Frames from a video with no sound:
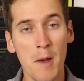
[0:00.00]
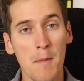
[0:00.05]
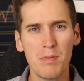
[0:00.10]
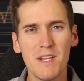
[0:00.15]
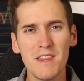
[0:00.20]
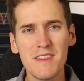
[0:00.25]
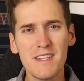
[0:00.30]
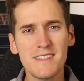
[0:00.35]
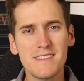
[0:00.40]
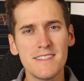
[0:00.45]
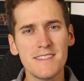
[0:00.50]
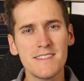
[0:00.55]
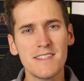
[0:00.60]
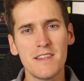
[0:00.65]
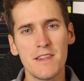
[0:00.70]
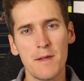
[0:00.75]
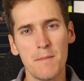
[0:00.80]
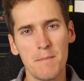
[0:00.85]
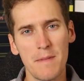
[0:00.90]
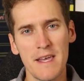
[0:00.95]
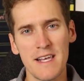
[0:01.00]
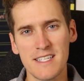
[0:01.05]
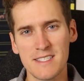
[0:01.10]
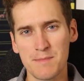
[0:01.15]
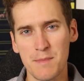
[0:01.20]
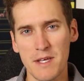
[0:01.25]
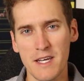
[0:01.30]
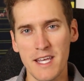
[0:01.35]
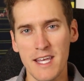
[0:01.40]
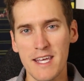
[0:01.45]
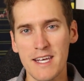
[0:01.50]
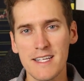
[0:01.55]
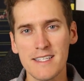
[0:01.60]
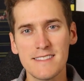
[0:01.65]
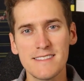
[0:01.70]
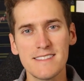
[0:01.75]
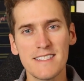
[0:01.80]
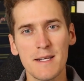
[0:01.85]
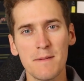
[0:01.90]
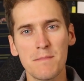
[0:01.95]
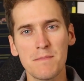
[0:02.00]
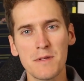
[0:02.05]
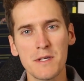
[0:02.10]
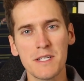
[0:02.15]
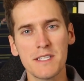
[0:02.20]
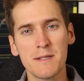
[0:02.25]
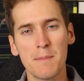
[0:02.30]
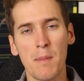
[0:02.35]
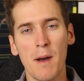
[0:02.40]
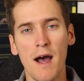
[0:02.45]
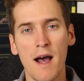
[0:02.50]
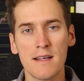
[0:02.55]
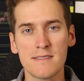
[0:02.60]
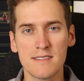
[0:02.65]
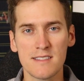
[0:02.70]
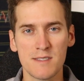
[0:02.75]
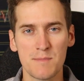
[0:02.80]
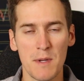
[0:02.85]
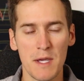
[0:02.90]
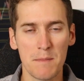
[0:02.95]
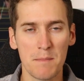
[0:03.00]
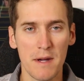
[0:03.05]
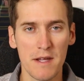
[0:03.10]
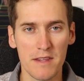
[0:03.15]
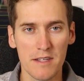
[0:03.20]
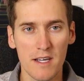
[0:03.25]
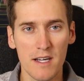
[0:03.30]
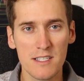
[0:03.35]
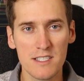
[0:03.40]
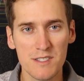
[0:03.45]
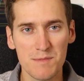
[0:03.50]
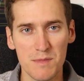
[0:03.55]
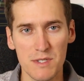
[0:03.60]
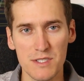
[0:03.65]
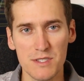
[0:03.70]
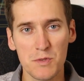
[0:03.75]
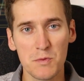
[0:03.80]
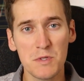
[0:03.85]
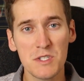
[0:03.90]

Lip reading: But this isn't the bank's money. It is simply deposits made by the customers,